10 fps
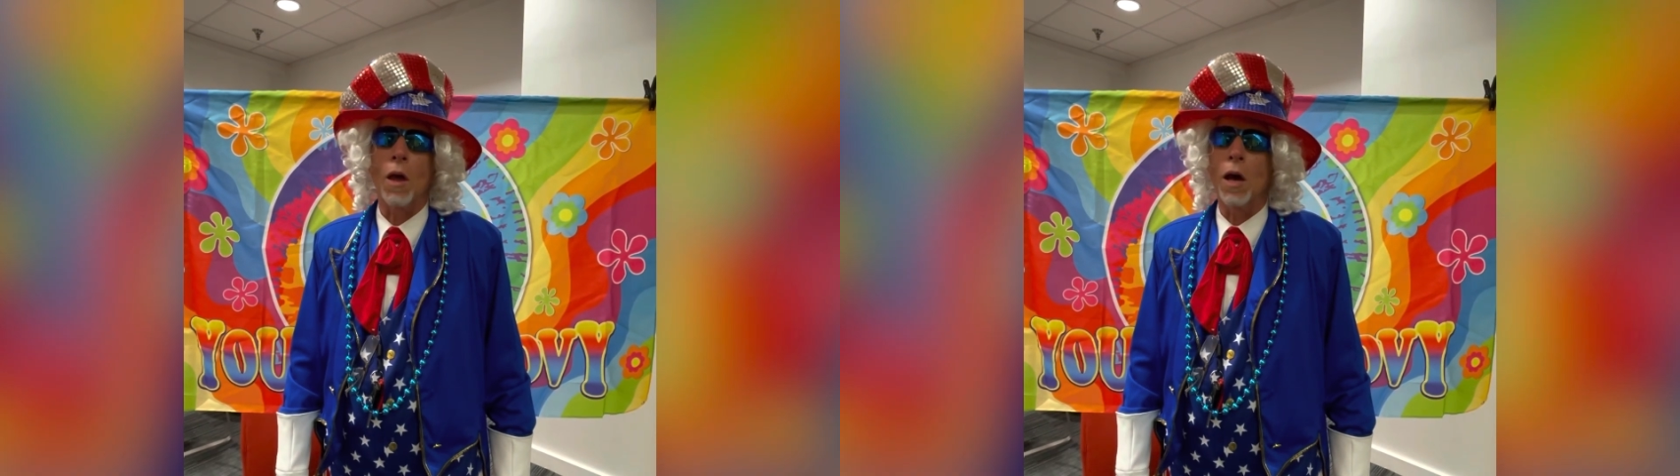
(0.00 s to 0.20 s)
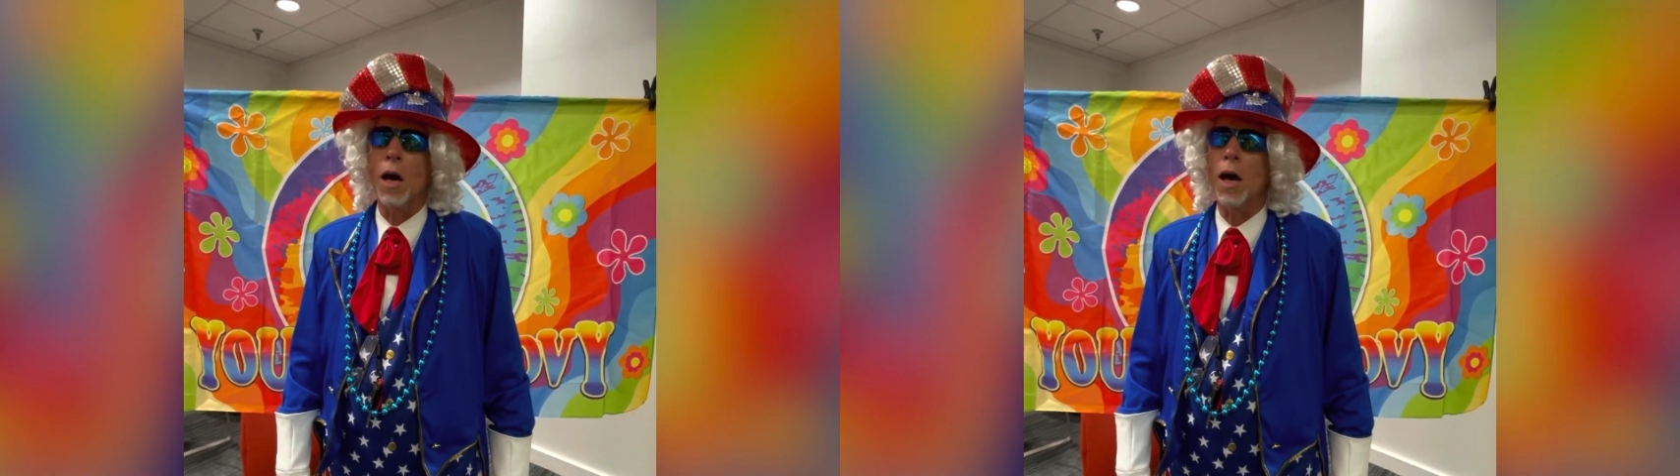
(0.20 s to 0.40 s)

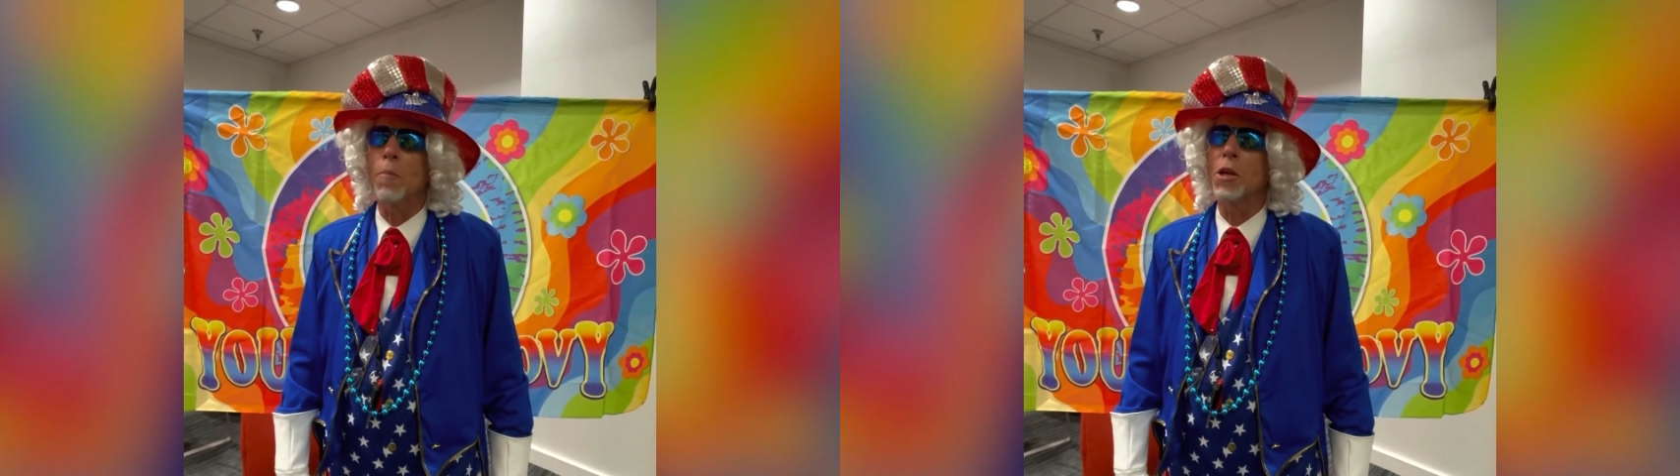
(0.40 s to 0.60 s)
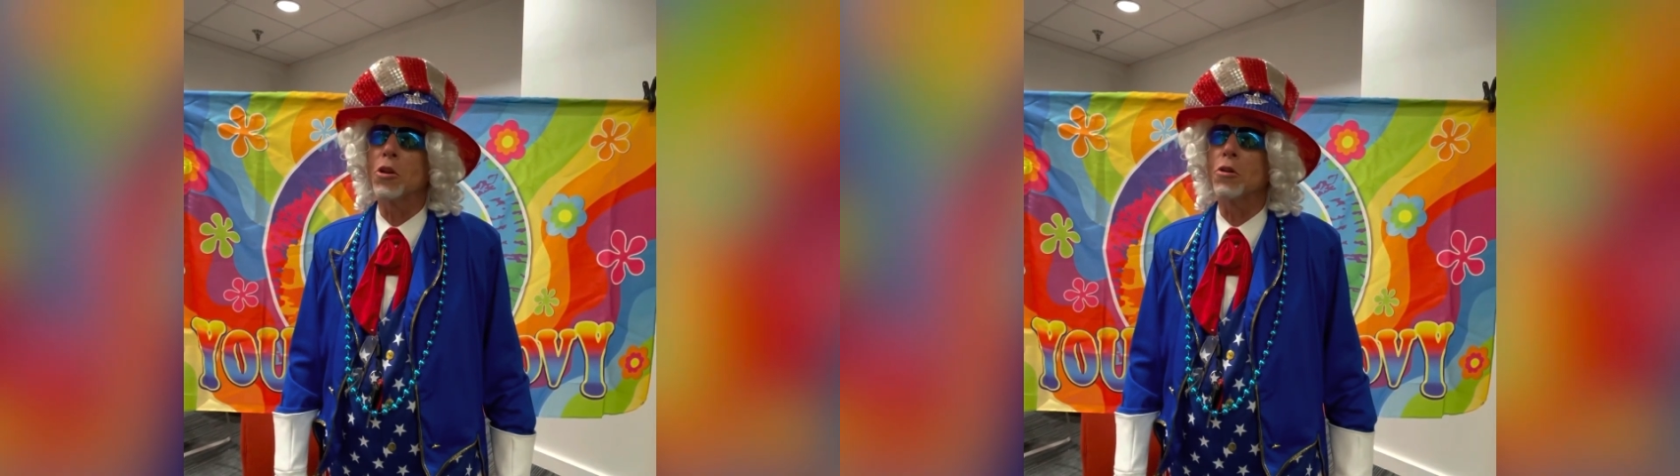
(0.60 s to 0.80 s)

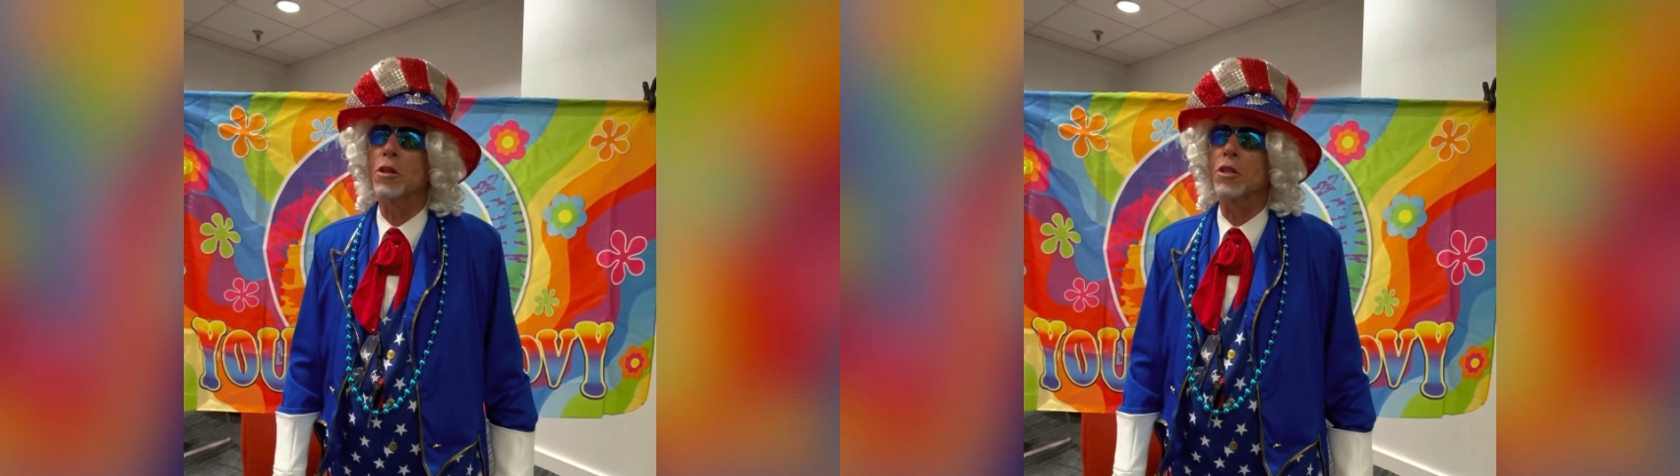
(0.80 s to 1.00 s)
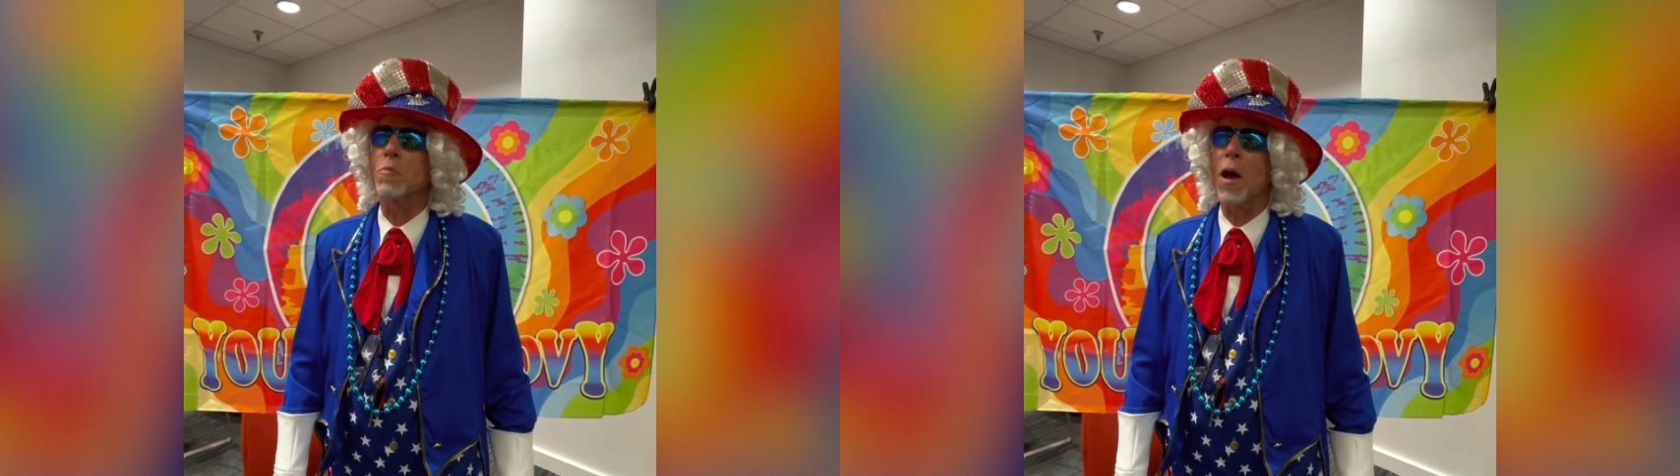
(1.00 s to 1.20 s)
I've been
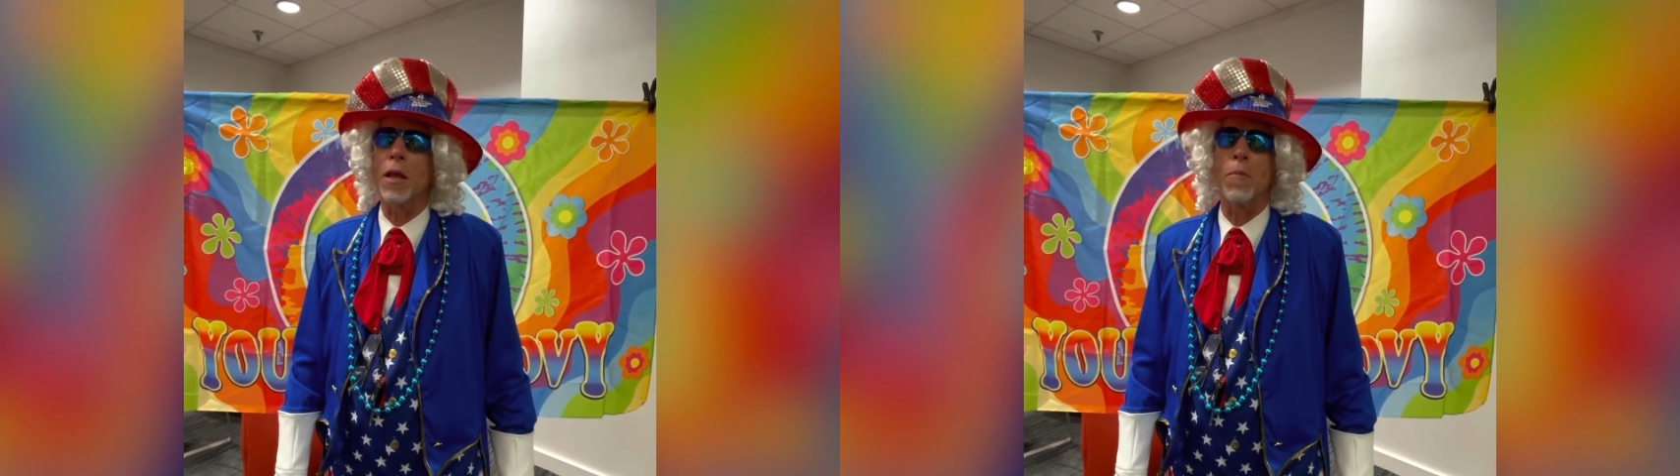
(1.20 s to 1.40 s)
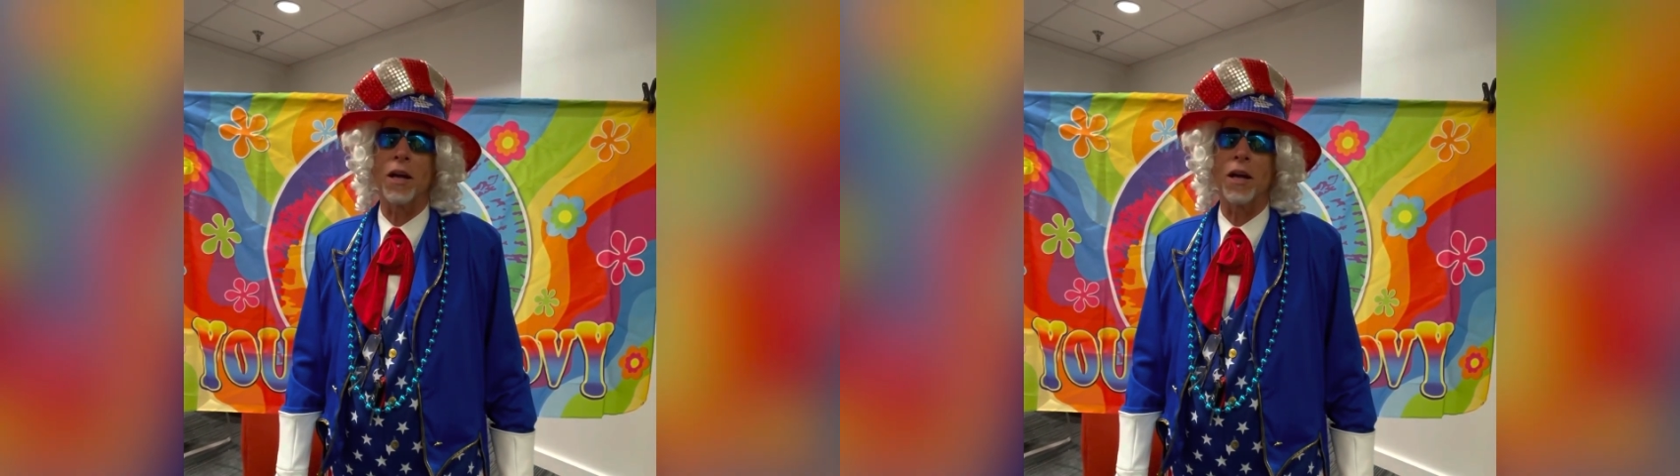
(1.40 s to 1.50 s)
doing this probably